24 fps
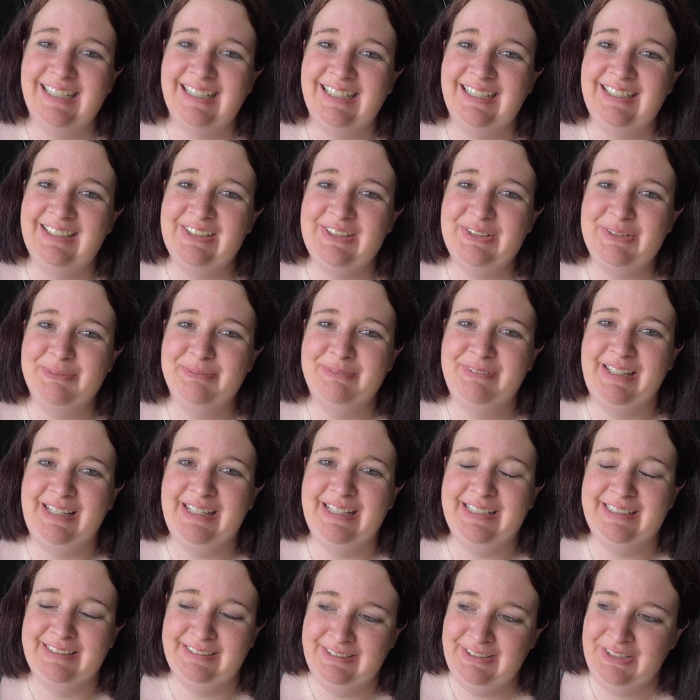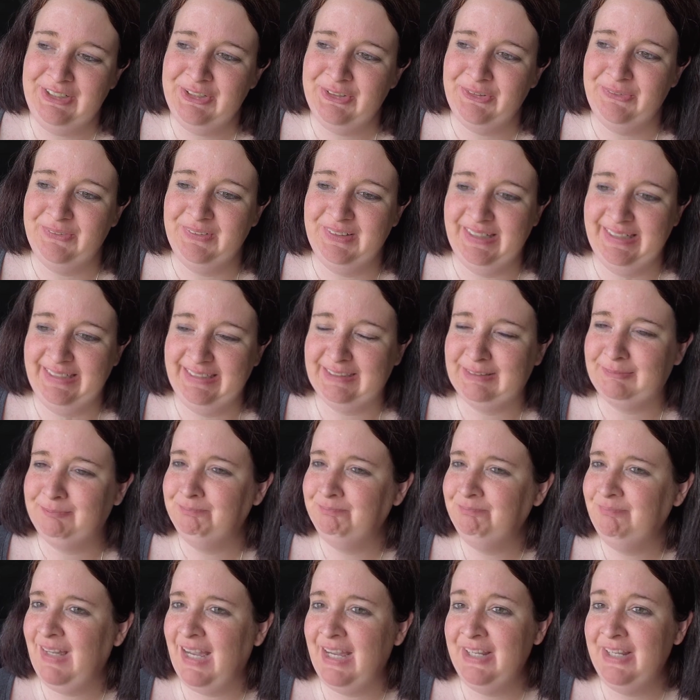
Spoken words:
Oh man, you know, like, I